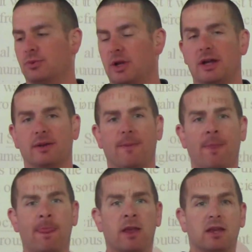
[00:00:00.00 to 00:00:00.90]
Okay?
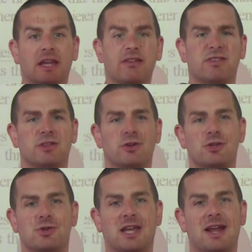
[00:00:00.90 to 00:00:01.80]
Even though
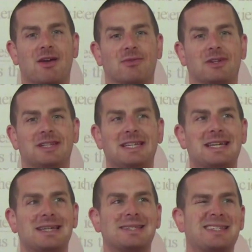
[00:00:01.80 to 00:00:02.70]
you cannot really
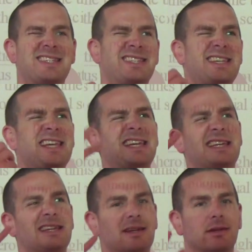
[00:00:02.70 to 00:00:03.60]

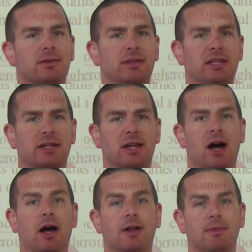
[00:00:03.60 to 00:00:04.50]
see the
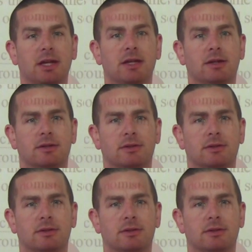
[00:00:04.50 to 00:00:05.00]
economy,